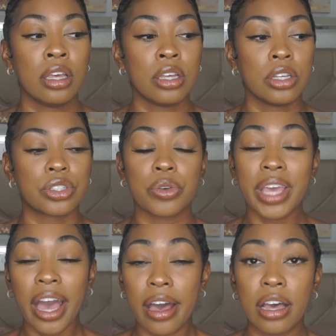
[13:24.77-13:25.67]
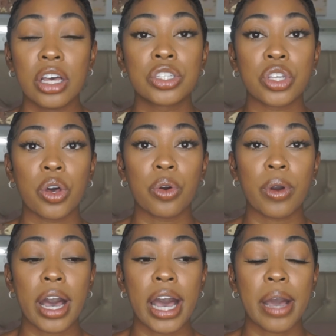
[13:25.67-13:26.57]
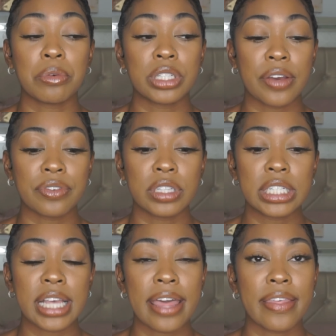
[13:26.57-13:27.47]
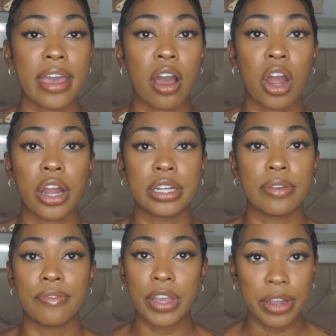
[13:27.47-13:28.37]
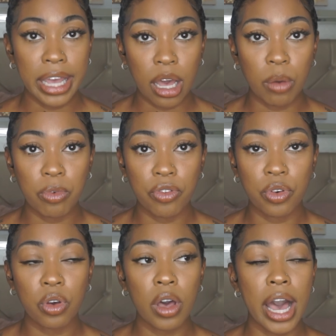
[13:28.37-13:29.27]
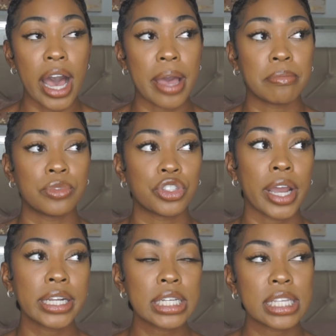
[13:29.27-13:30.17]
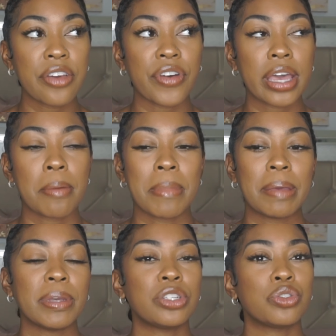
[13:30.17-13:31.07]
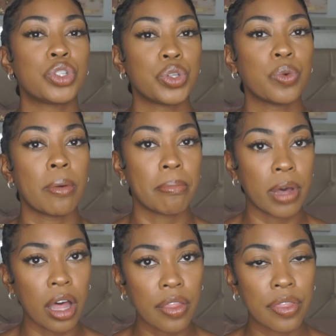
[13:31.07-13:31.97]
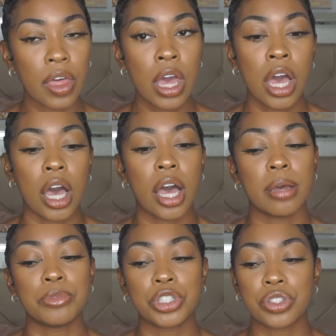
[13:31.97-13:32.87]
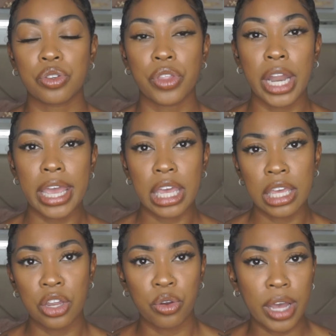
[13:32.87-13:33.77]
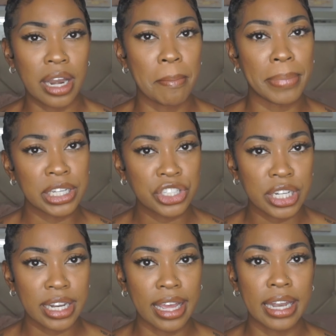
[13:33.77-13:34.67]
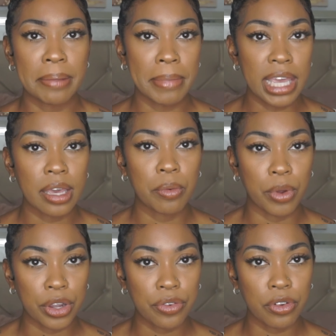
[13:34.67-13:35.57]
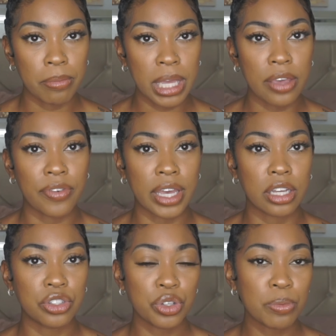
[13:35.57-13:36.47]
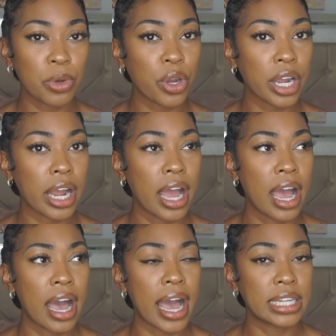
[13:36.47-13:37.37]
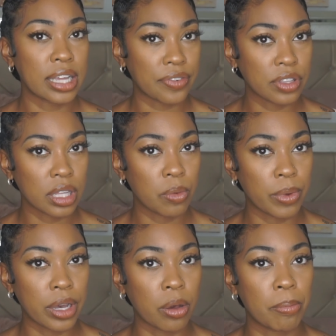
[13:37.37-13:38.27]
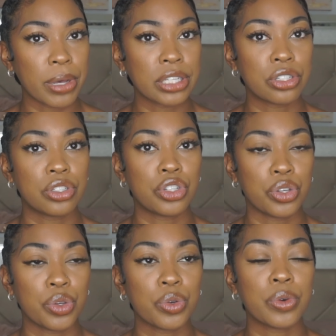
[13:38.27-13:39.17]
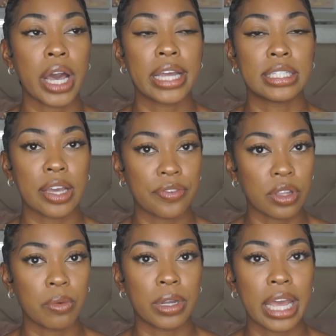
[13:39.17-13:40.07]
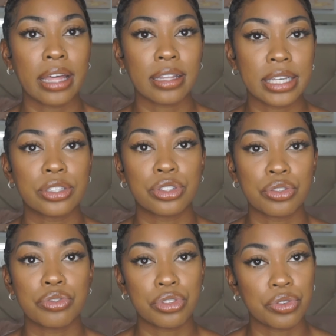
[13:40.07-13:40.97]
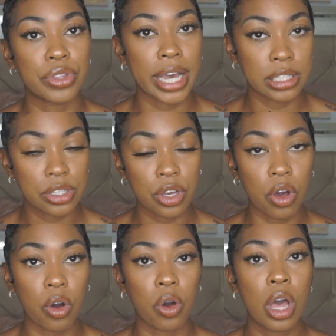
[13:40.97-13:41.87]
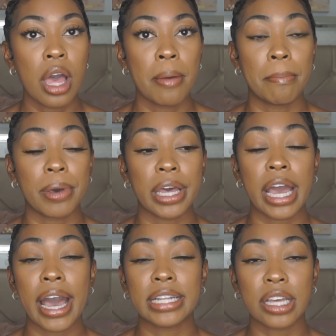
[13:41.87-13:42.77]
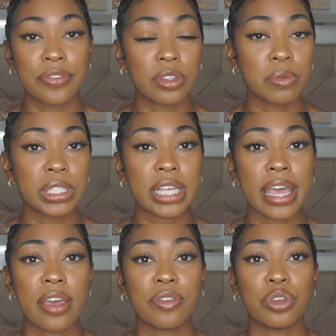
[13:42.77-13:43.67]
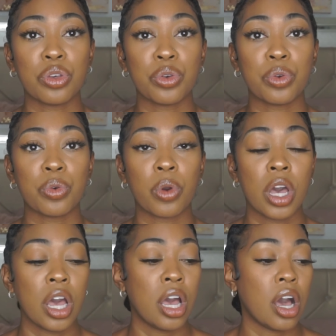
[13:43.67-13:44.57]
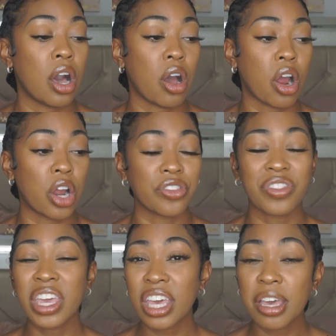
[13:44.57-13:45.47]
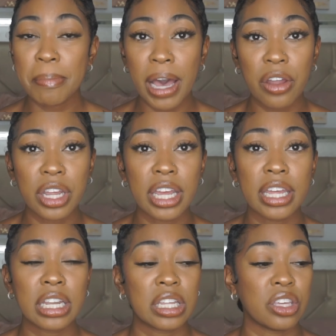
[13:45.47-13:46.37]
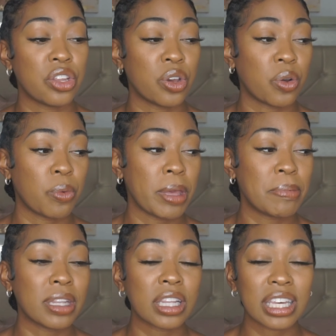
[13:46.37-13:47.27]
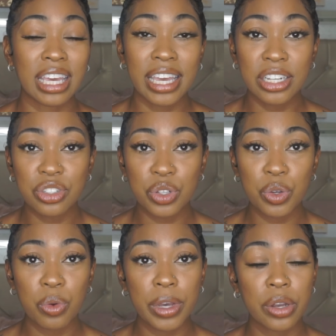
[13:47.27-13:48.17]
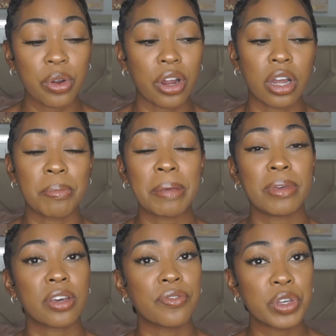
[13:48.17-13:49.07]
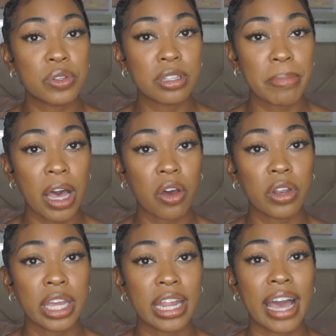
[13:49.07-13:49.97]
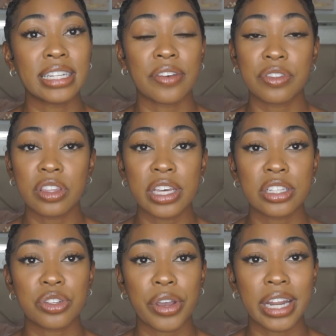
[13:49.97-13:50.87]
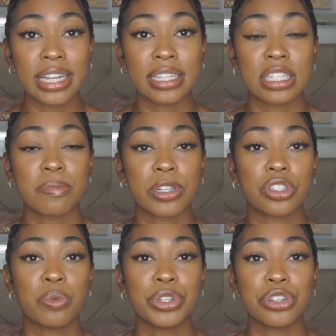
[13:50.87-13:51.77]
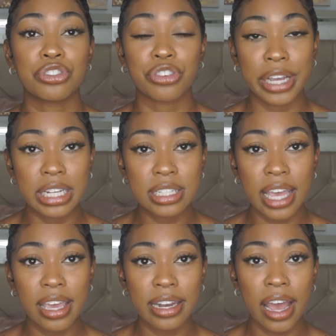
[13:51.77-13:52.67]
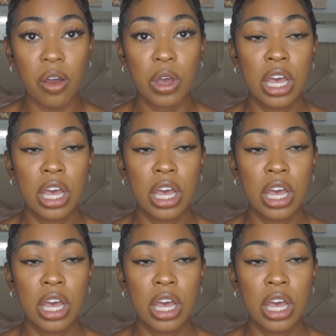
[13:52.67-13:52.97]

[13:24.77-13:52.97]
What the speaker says: So yeah, so I will definitely say they are very helpful. I'm trying to see if I can maybe do 2 a month. Just so that I can, you know, kind of budget it in and make it work for me. If I could do more, I definitely will, but 2, I definitely want to at least do 2. That's the goal. But I definitely would say if you are thinking about it, you know, maybe looking into it or maybe confused about it, I definitely think it's a great idea, especially when your drain is taken out,